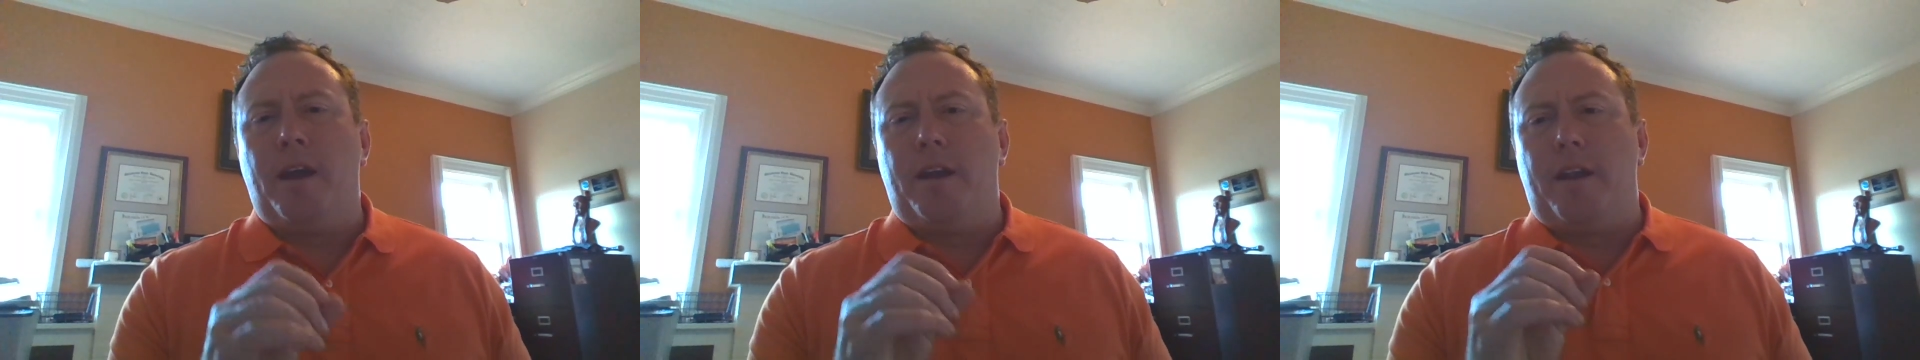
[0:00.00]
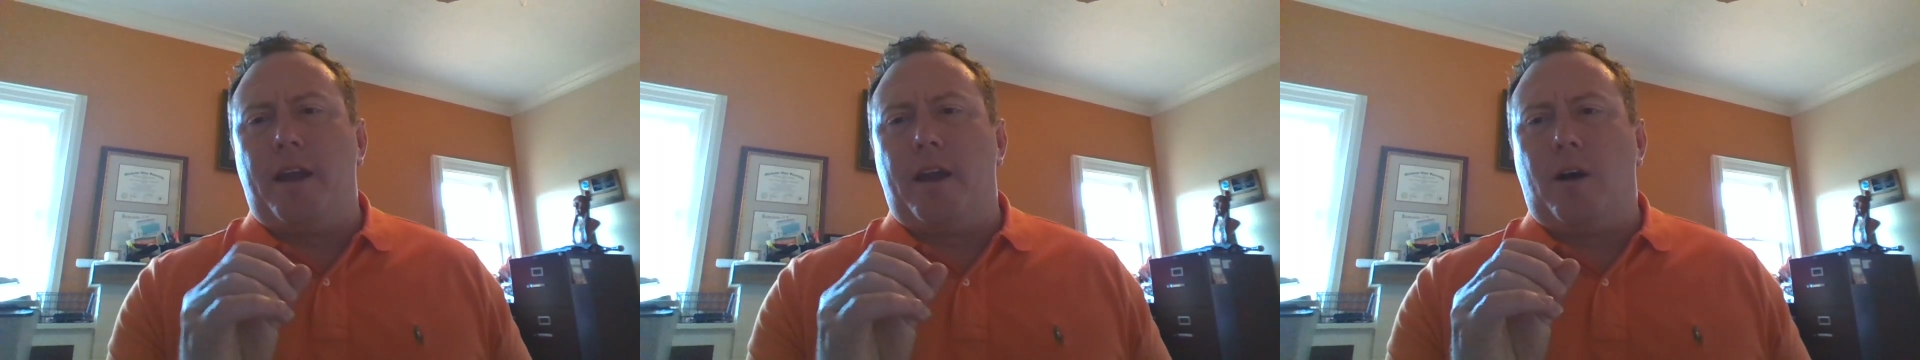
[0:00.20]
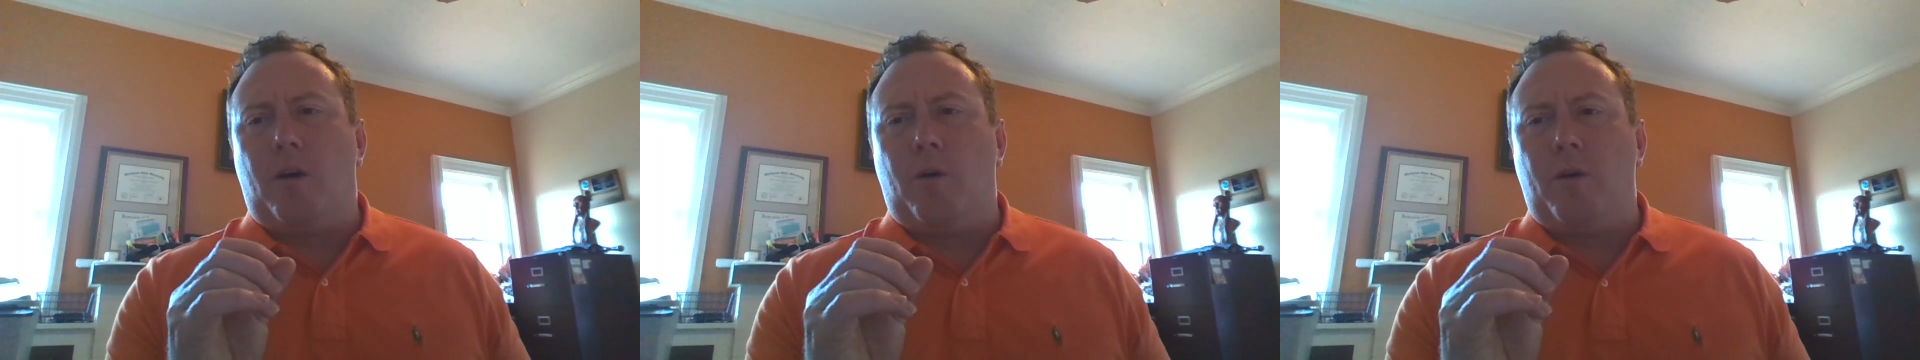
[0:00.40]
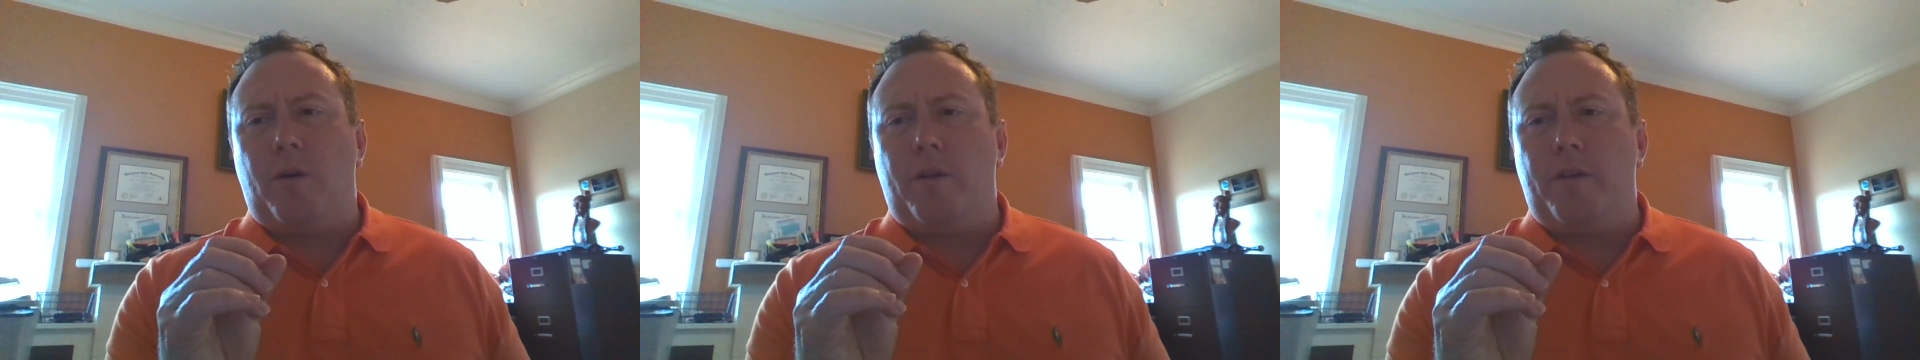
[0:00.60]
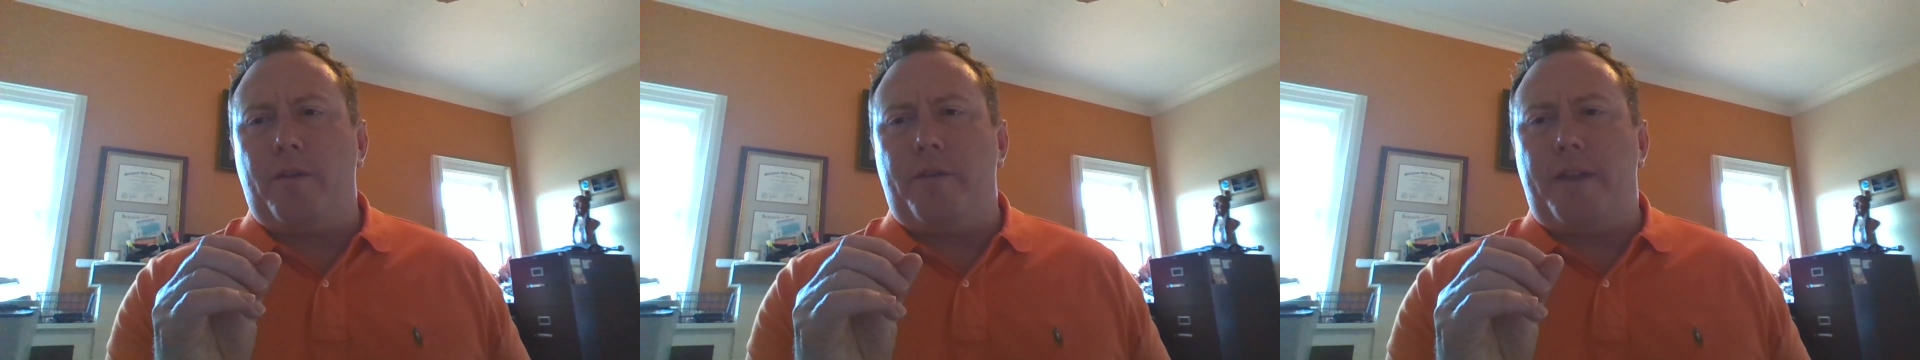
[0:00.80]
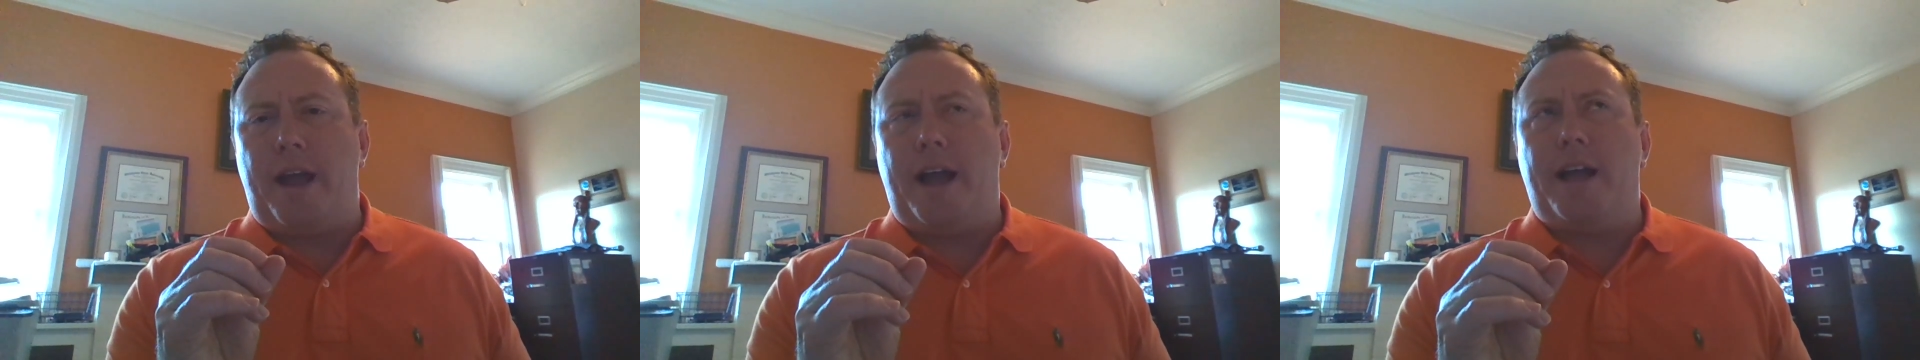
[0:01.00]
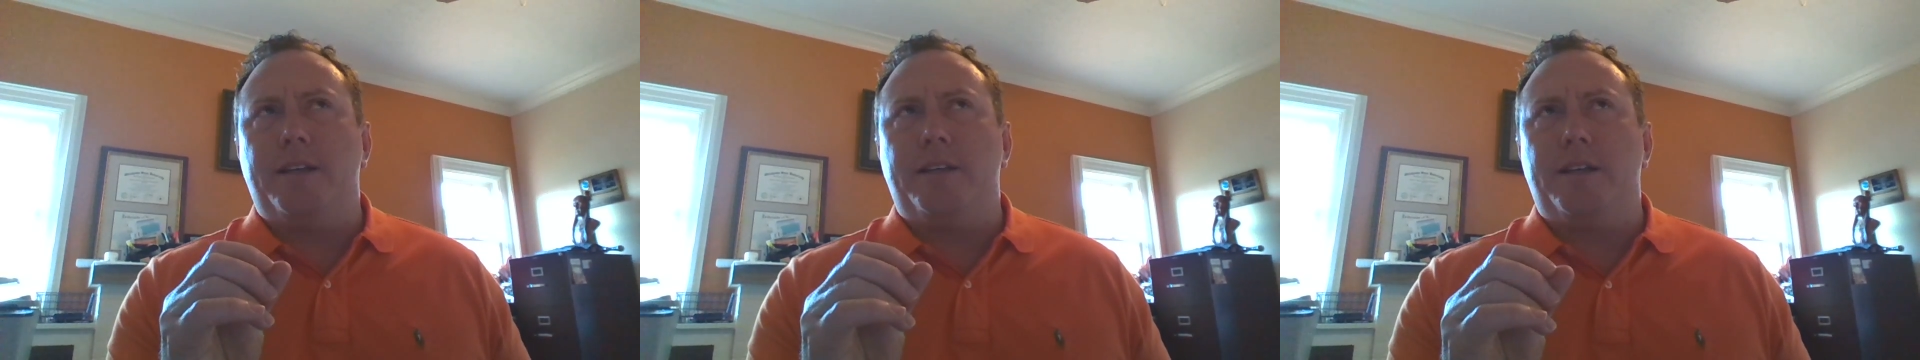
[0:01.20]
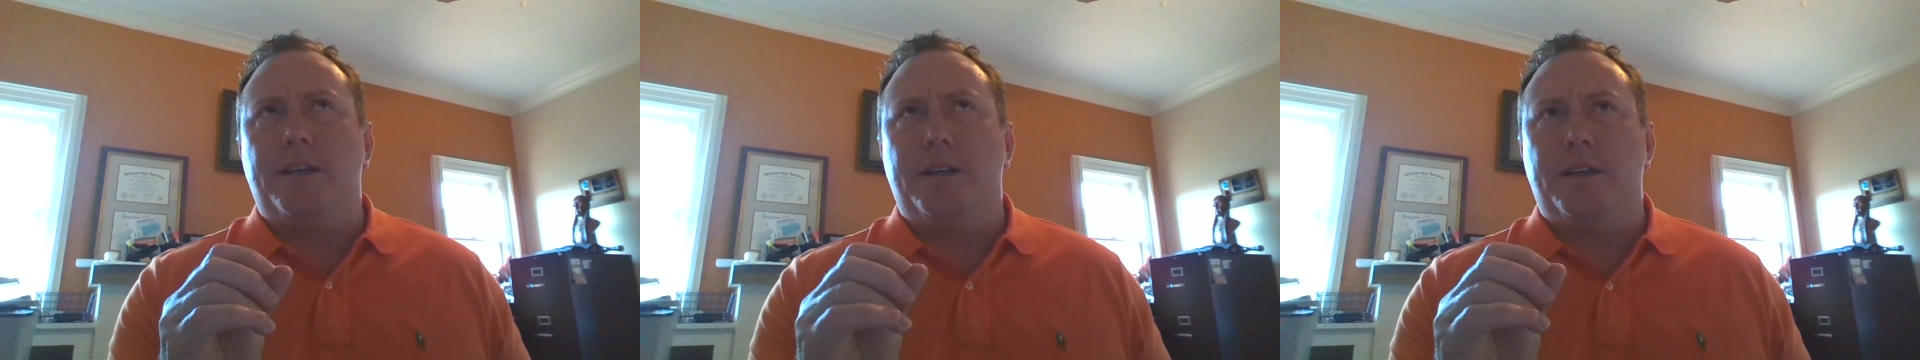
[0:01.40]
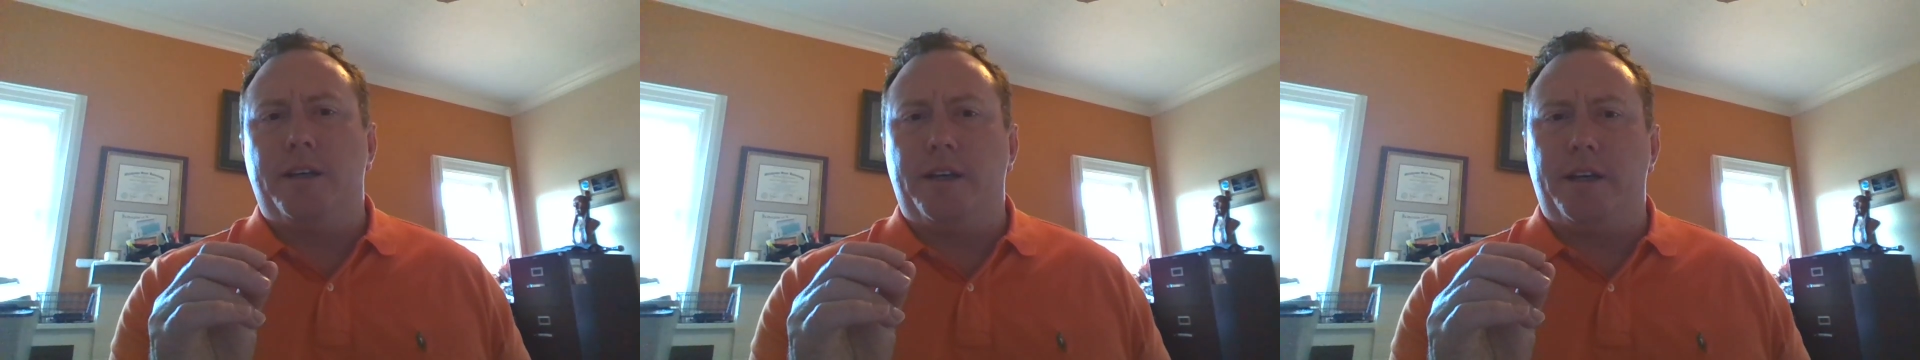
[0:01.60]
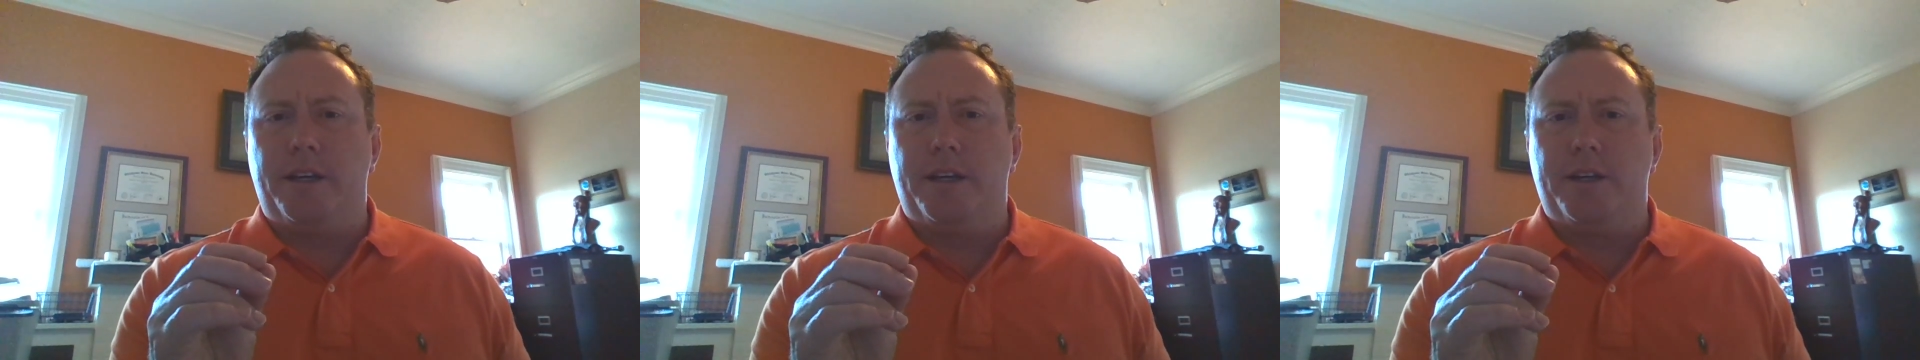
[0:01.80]
Now, that
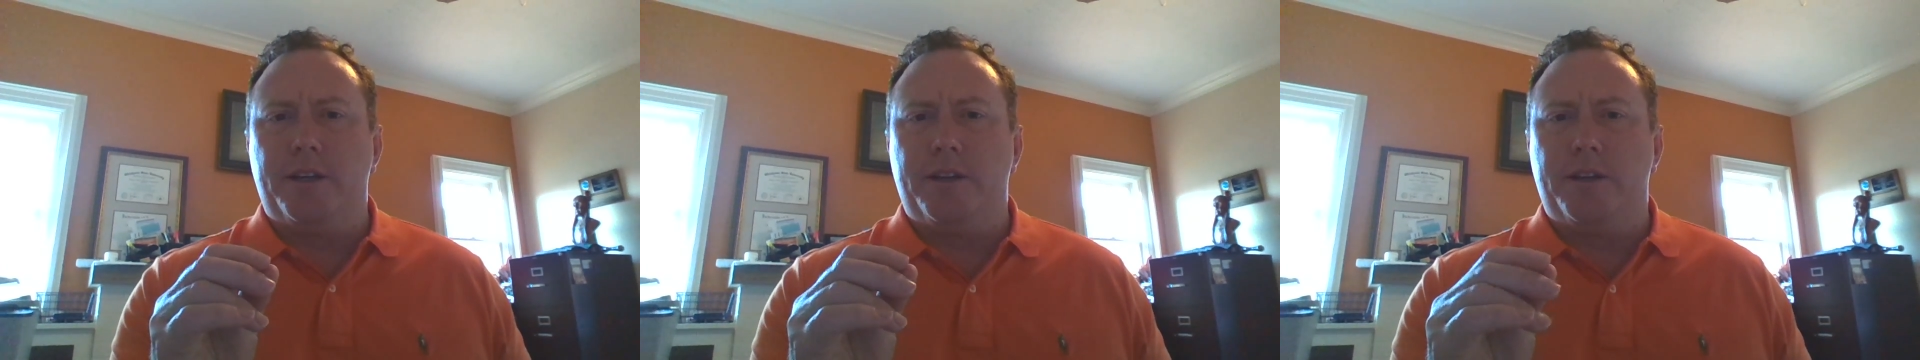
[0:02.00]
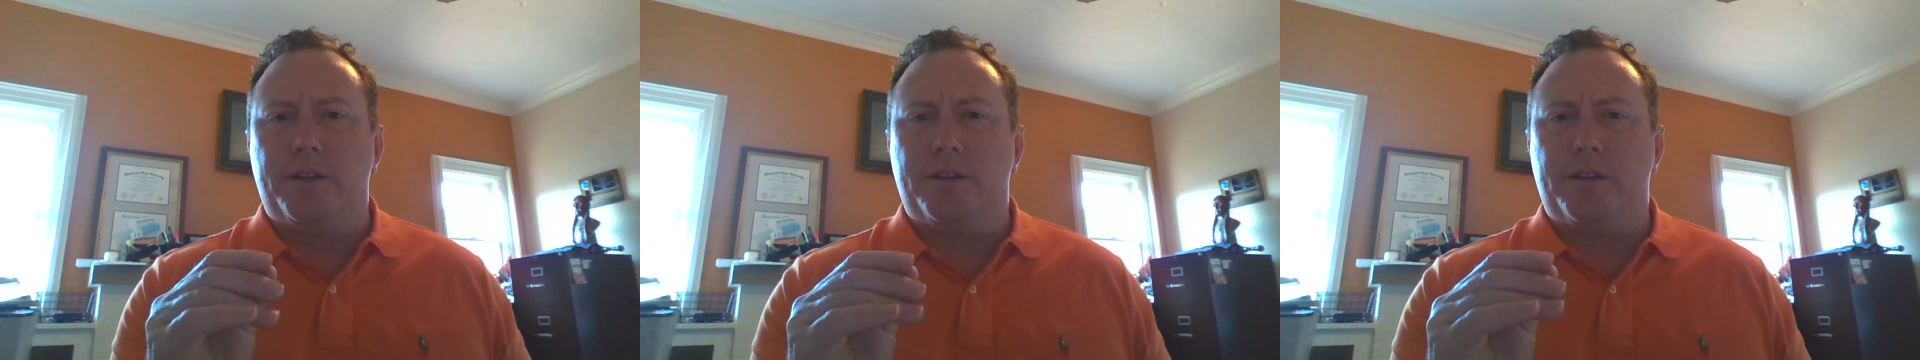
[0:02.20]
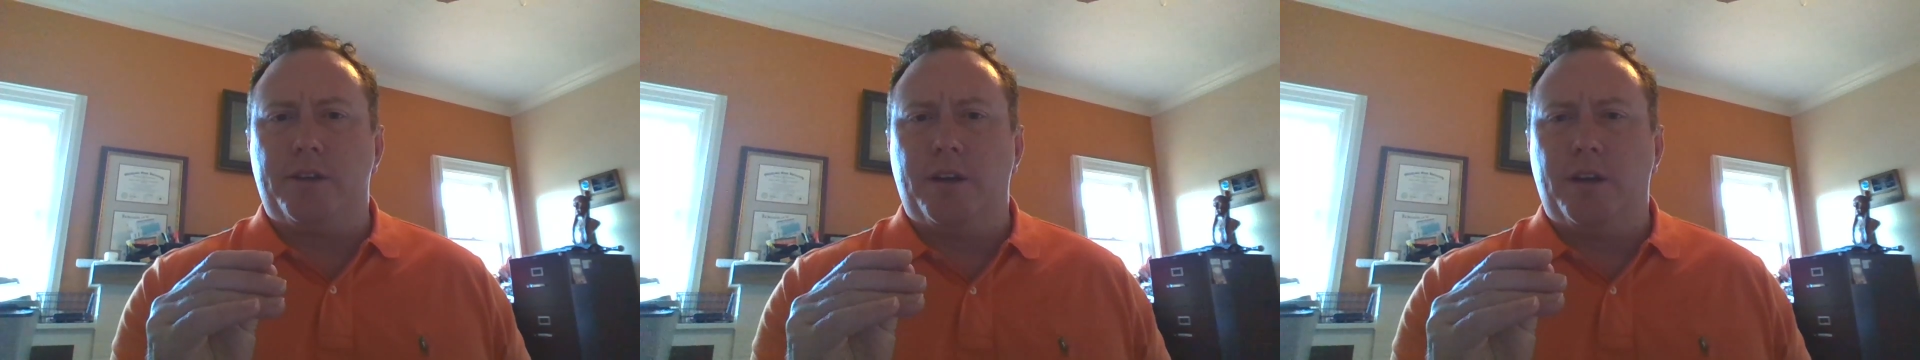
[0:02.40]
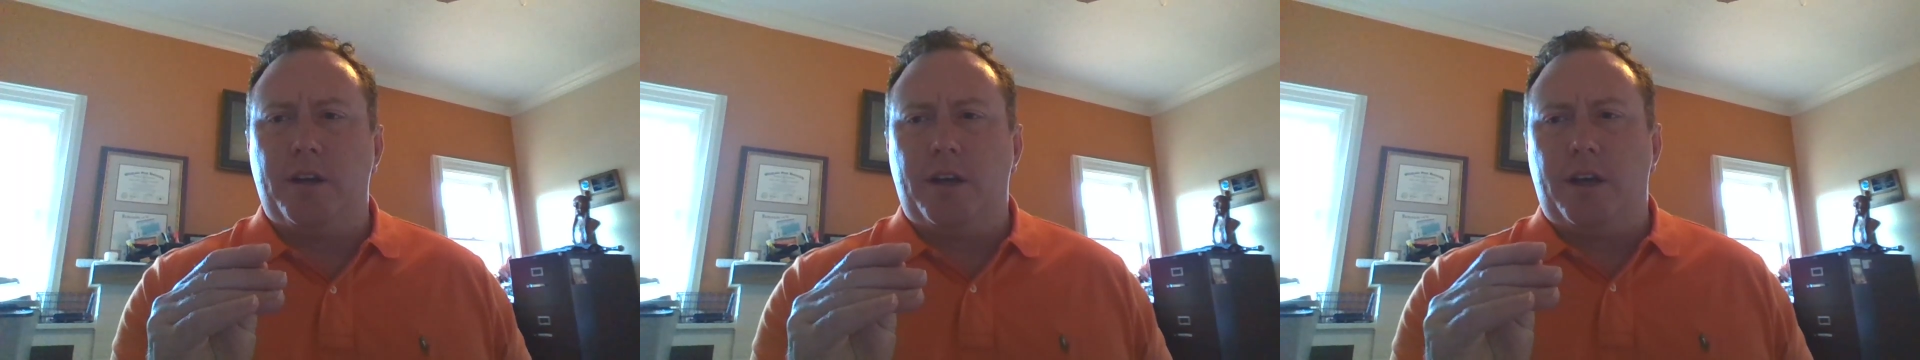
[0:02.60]
is